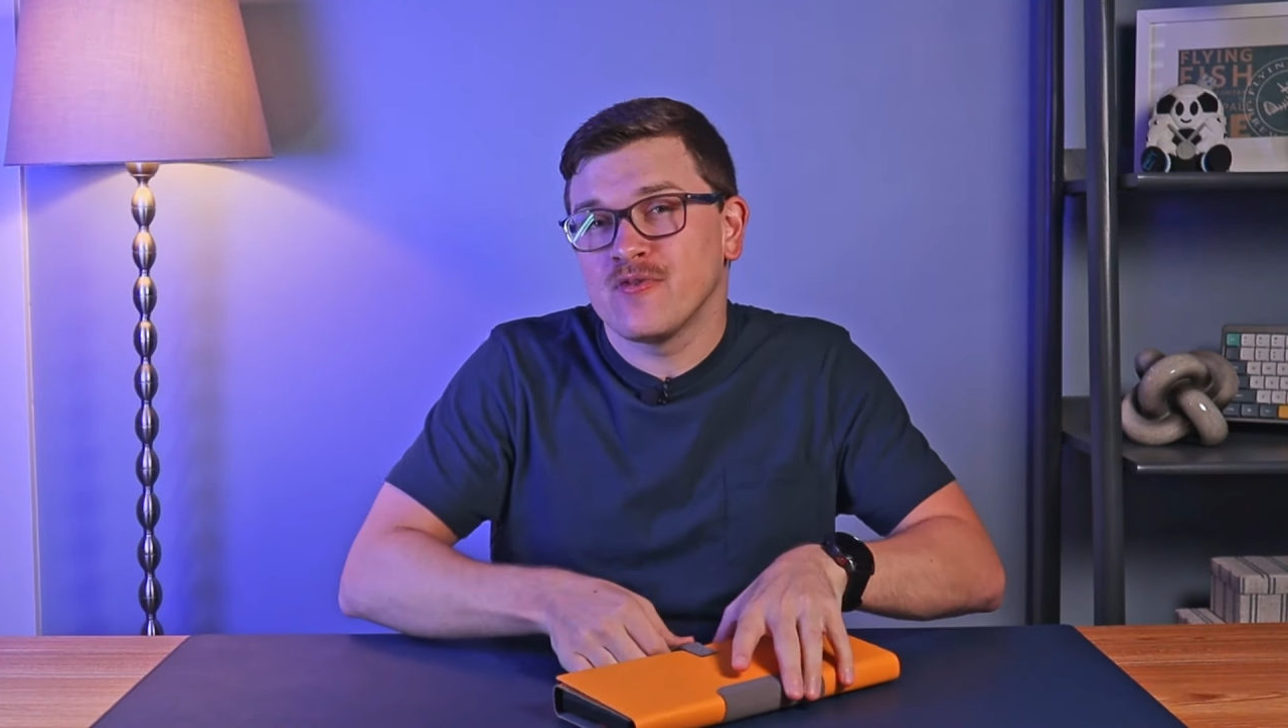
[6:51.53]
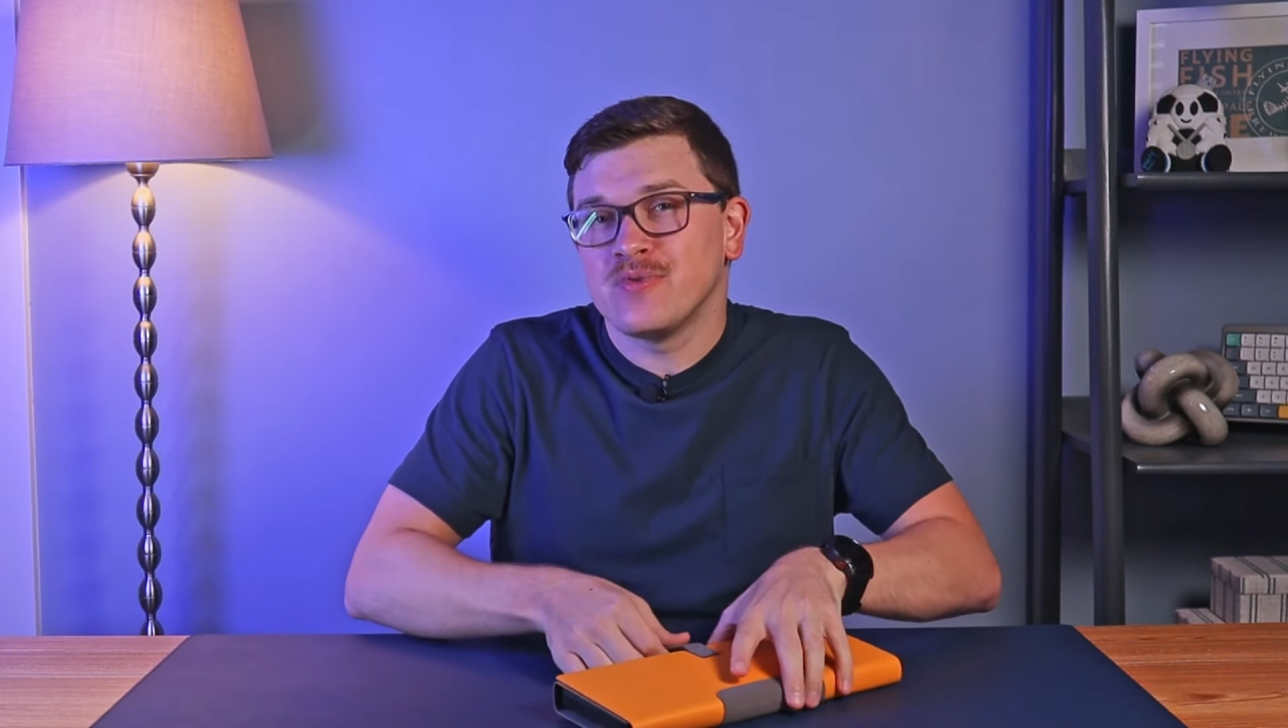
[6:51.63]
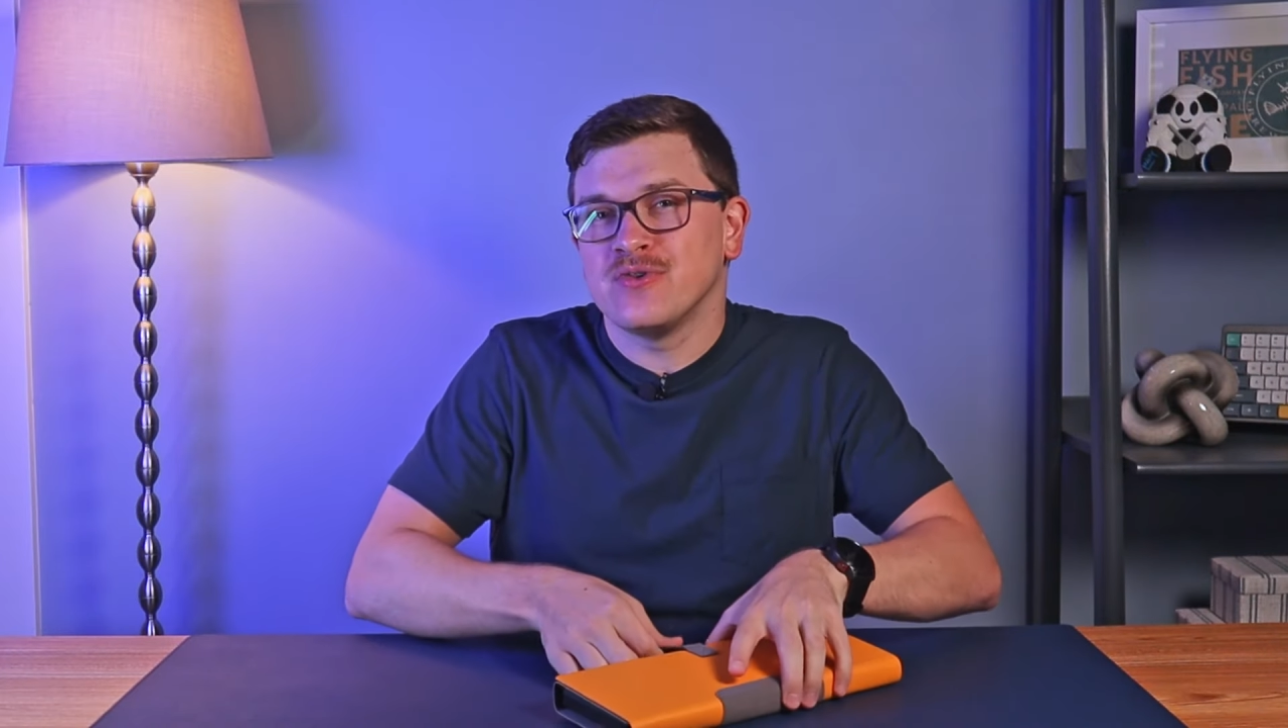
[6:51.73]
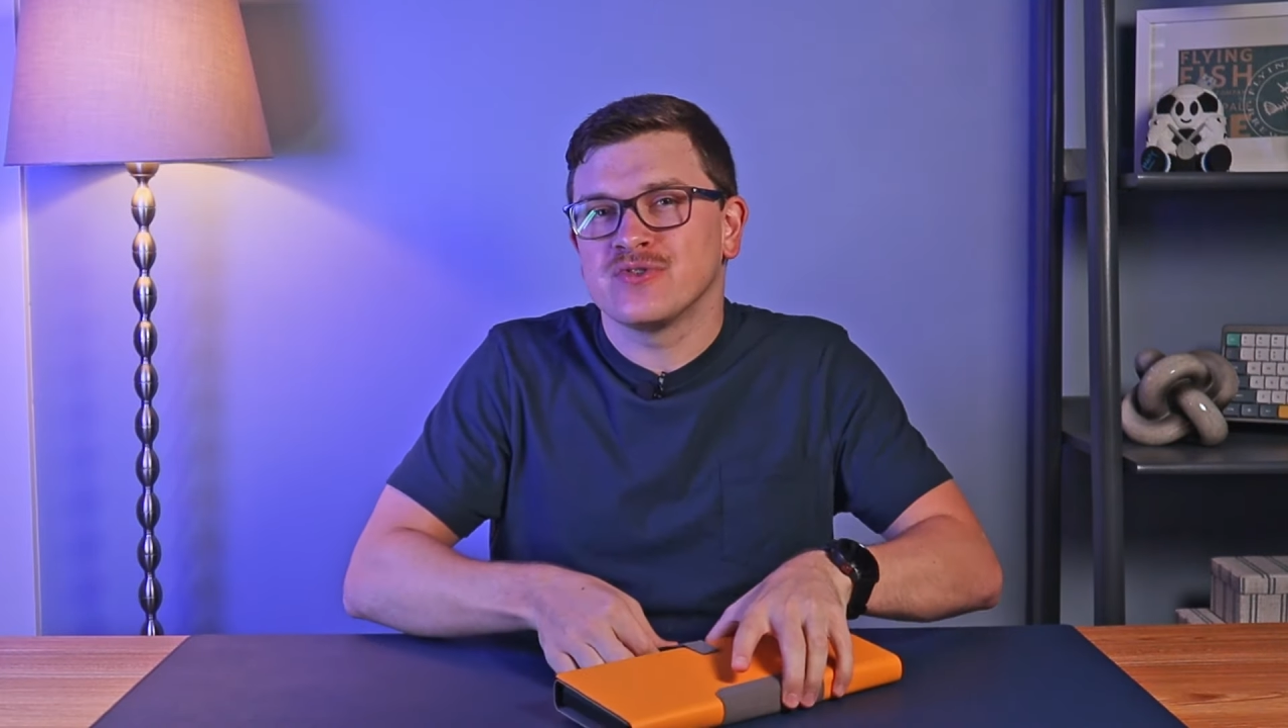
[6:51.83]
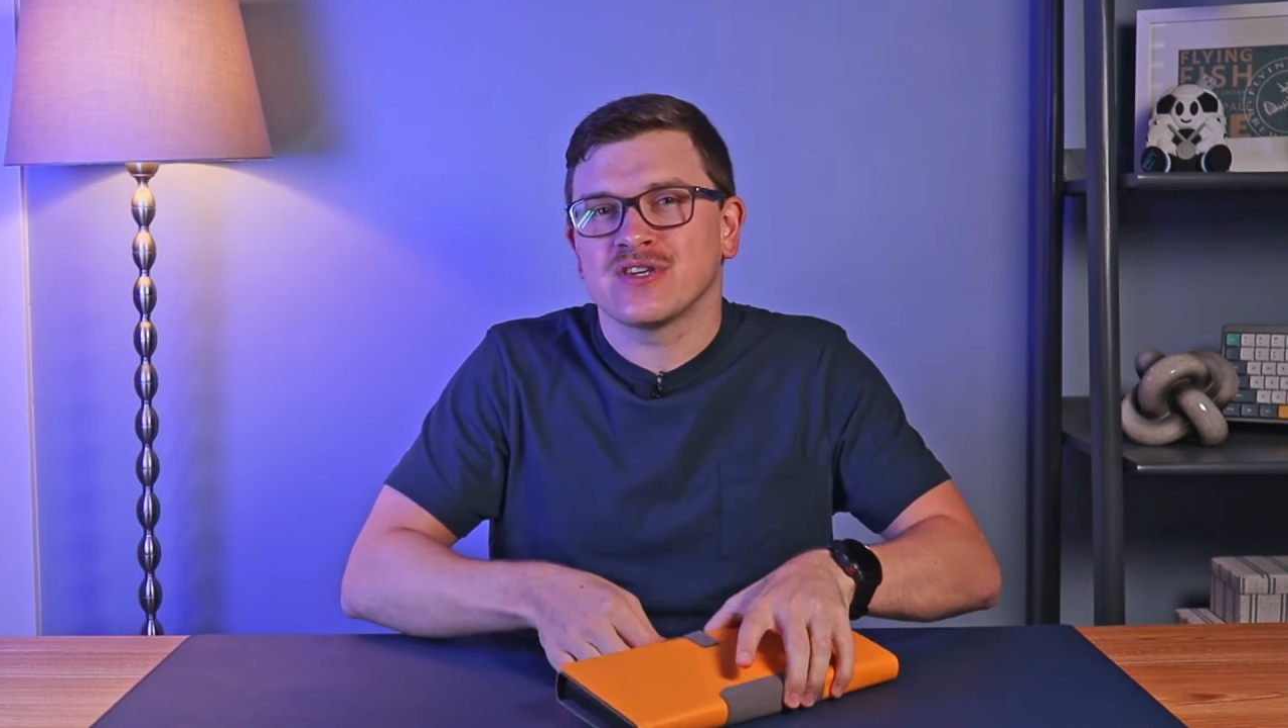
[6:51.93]

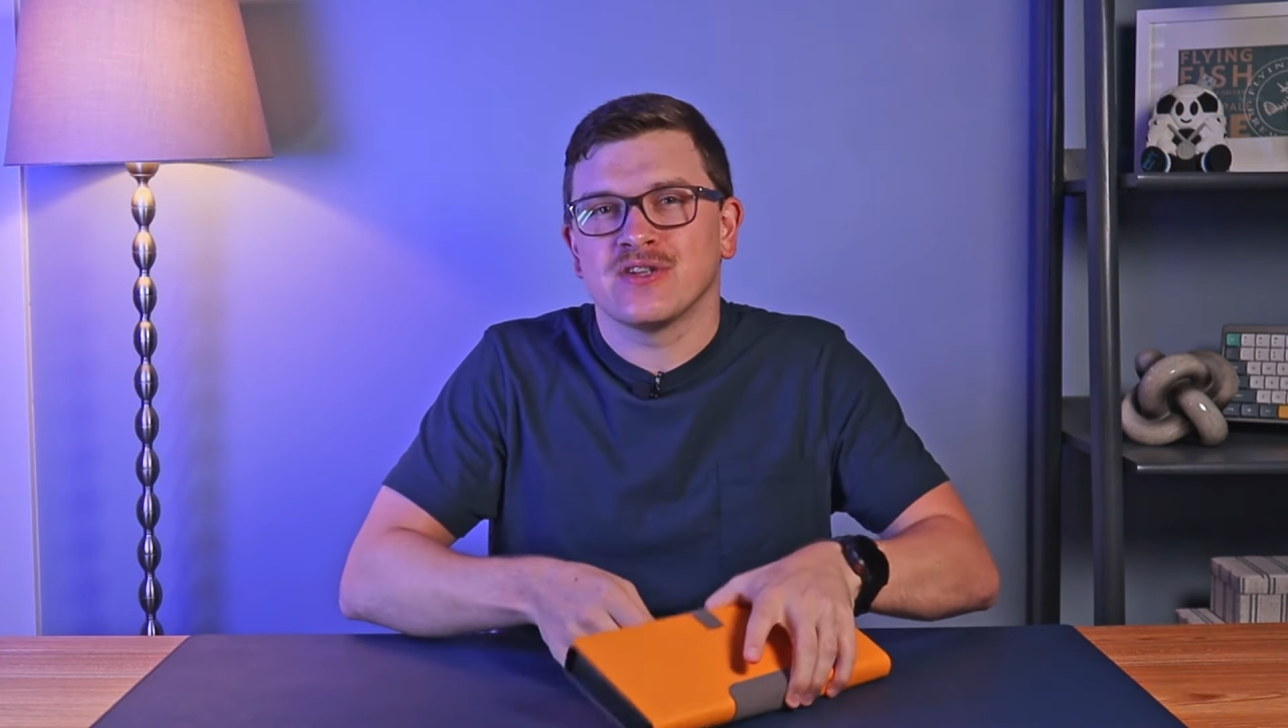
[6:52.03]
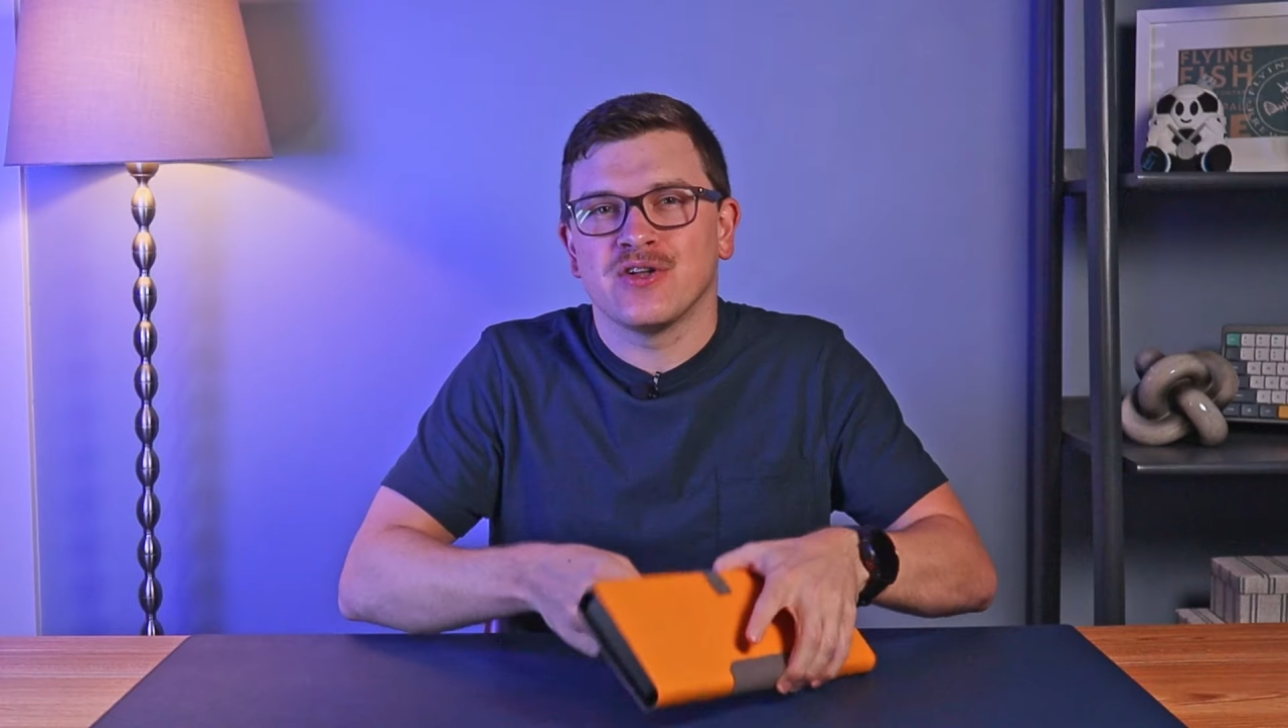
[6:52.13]
abuse on a